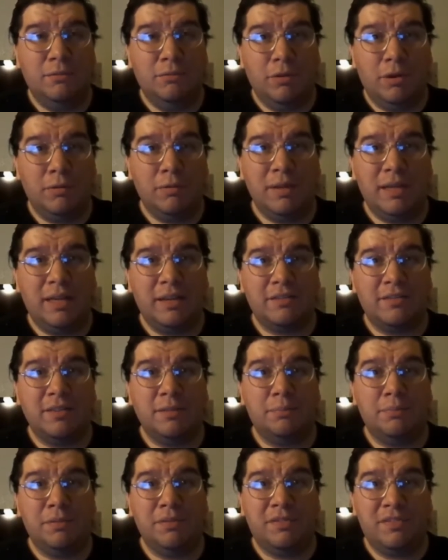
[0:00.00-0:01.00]
Rowan
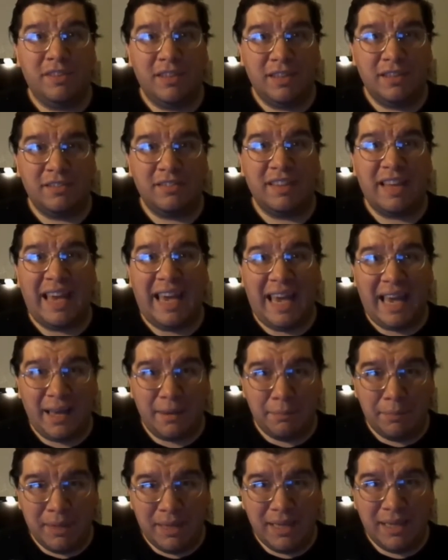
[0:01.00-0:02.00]
actually possessed
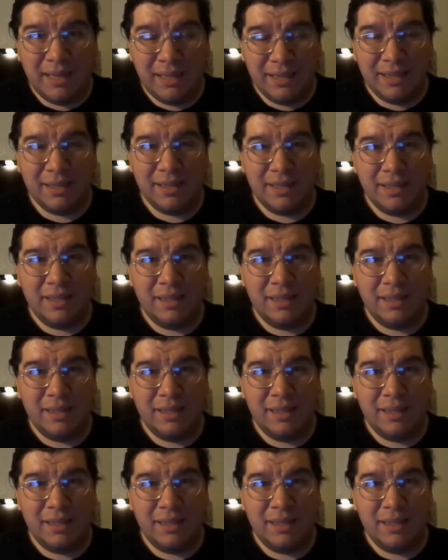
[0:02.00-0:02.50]
Abby